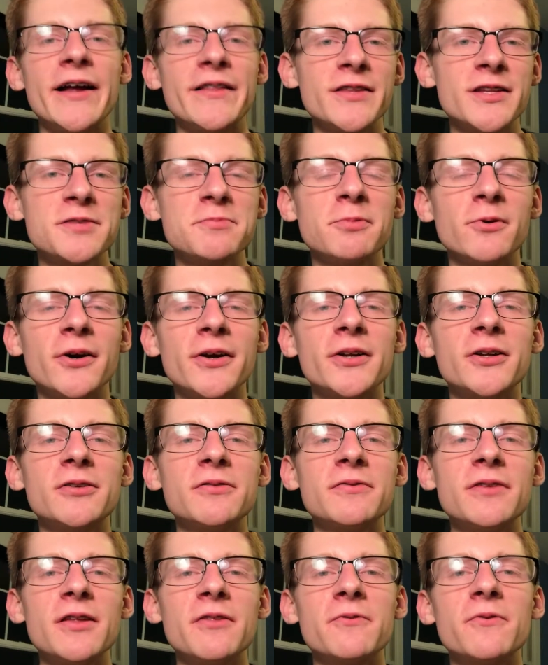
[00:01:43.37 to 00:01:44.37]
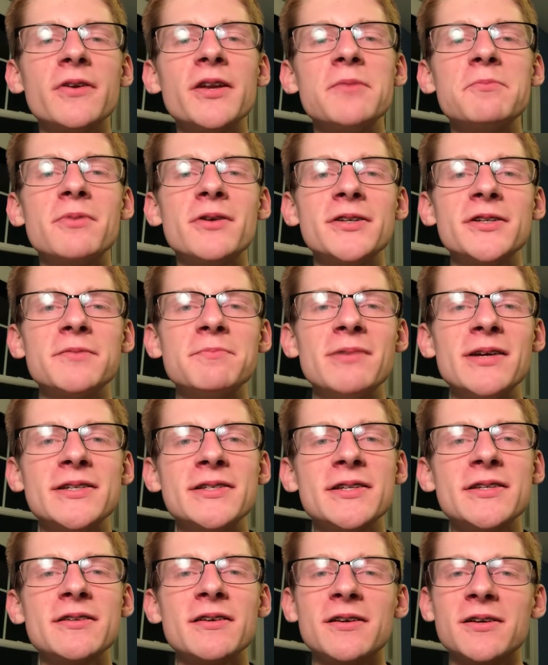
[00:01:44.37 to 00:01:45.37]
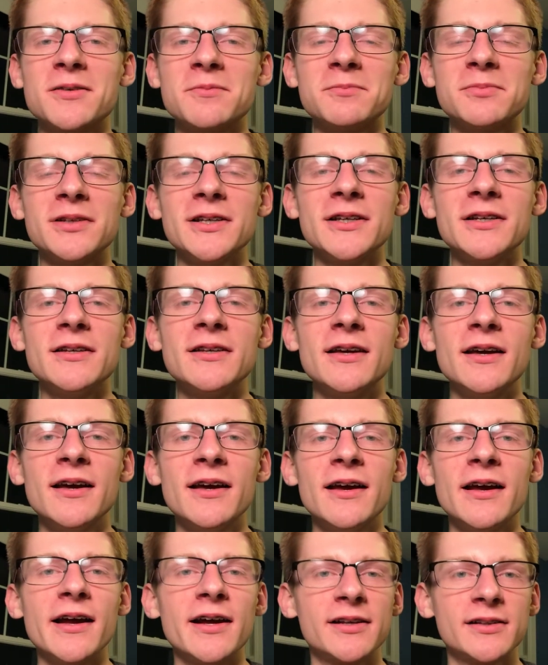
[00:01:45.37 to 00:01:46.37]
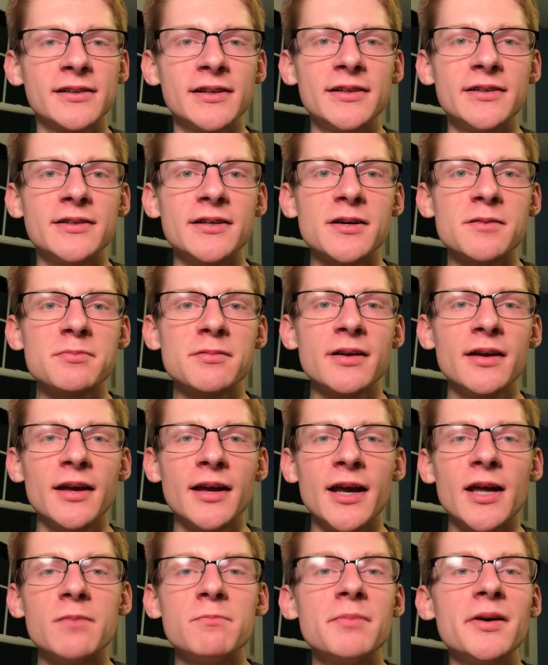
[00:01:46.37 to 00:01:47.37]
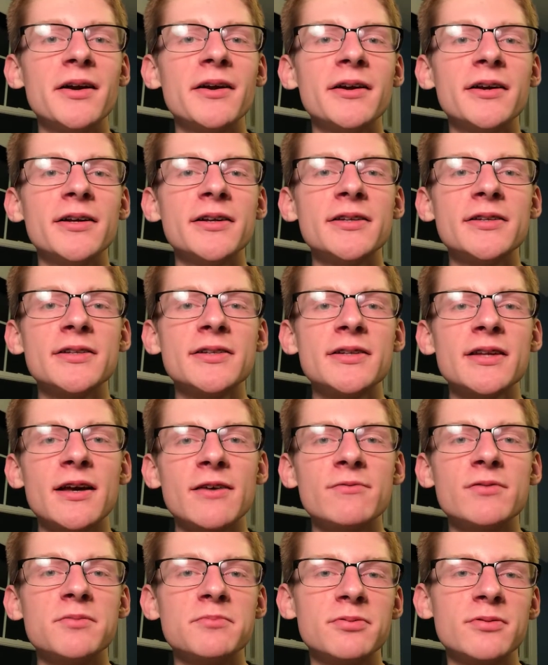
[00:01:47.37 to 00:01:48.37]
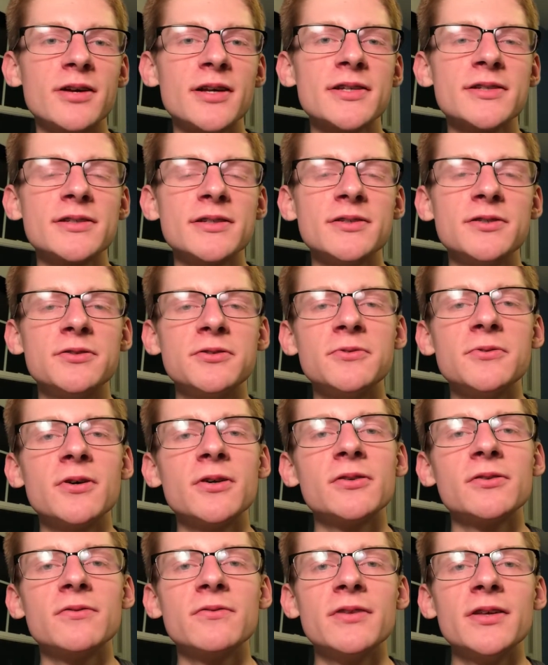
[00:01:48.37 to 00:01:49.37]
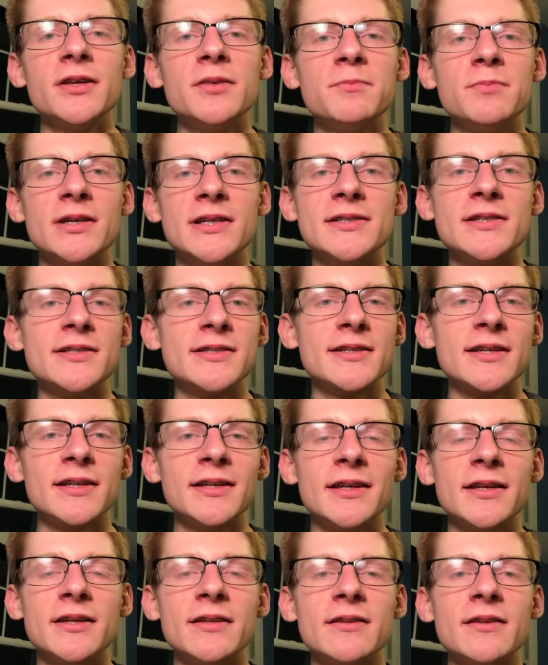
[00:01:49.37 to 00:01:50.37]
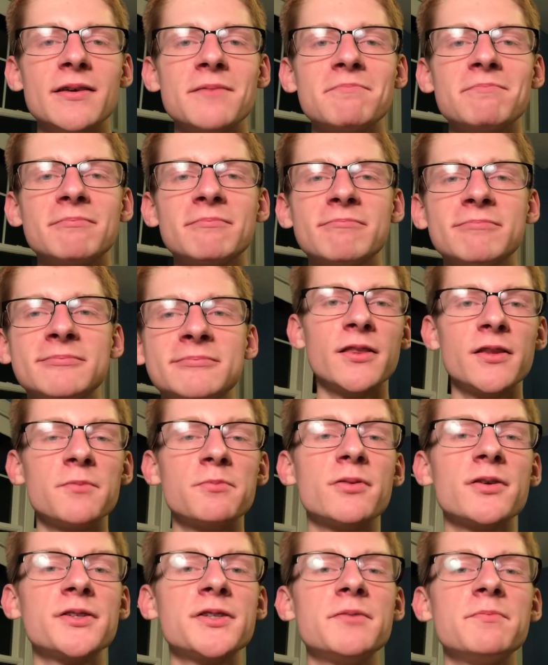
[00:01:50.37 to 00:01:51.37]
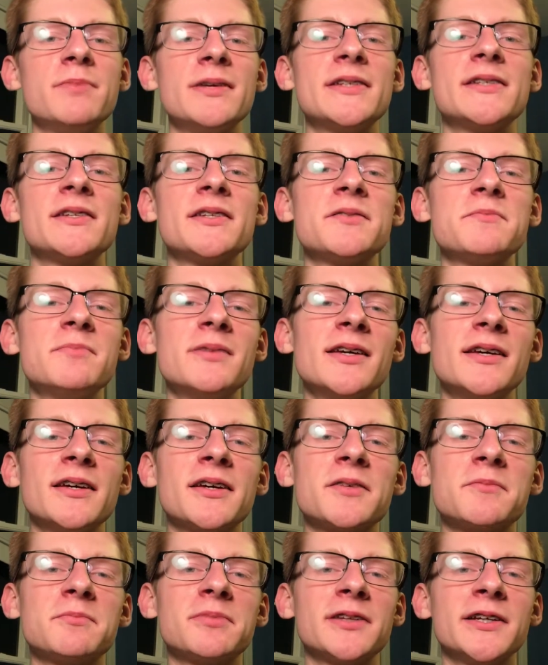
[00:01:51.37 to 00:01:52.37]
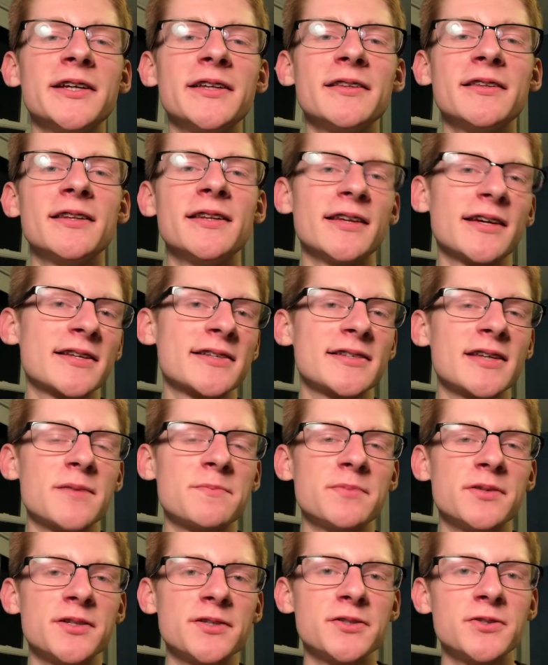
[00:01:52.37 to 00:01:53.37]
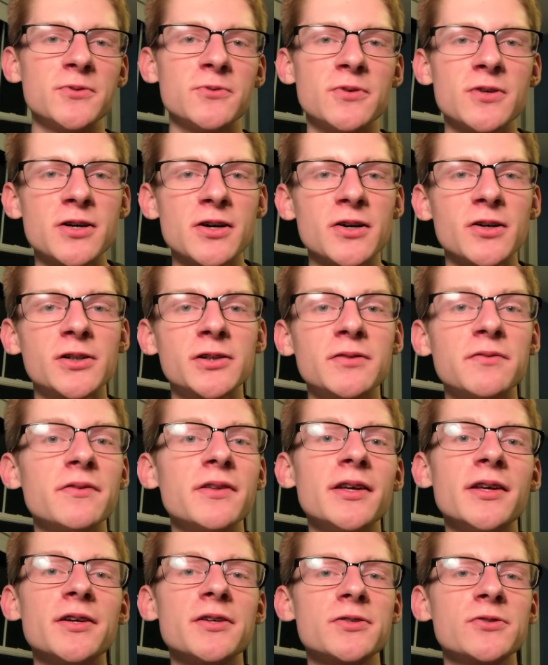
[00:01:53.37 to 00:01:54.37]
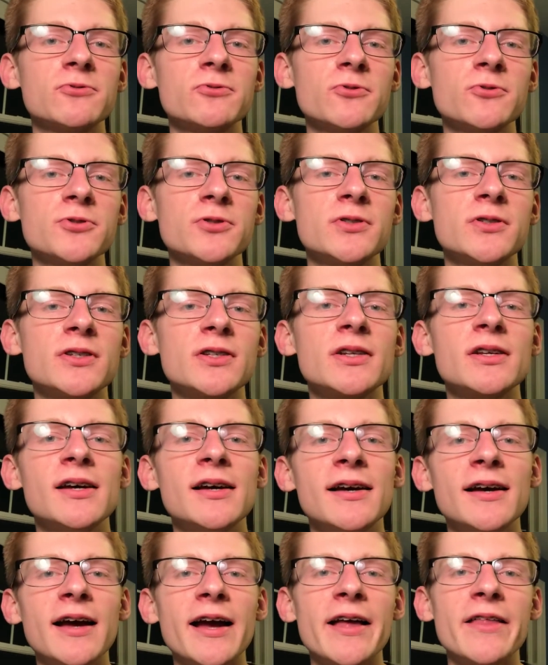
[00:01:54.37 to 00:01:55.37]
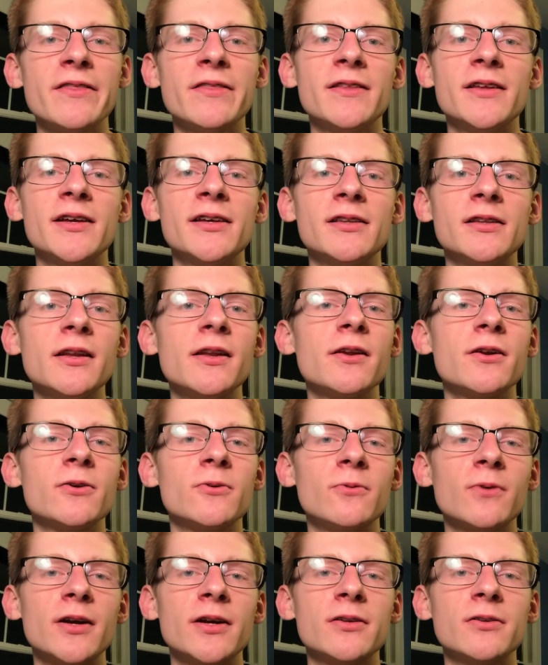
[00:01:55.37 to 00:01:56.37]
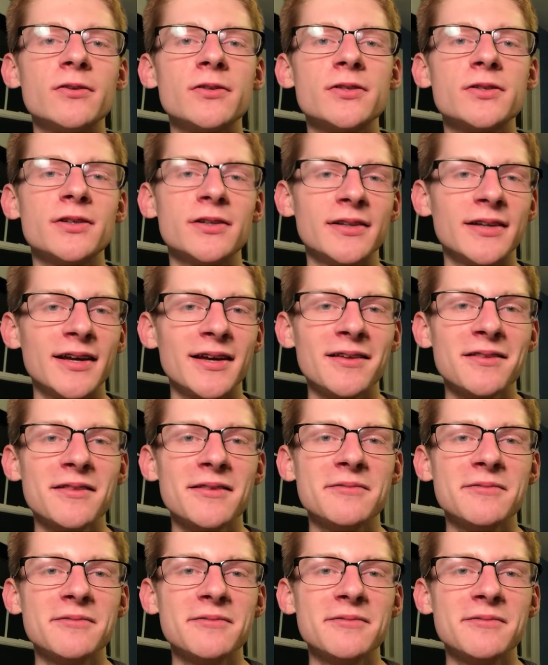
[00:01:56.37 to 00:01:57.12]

At this point, all of the 3D printed pieces are completed and cleaned up, and bearings have been pressed into all of the pieces that needed them. The printed pieces being complete, the next step is to cut all of the extrusions and the linear rails to length.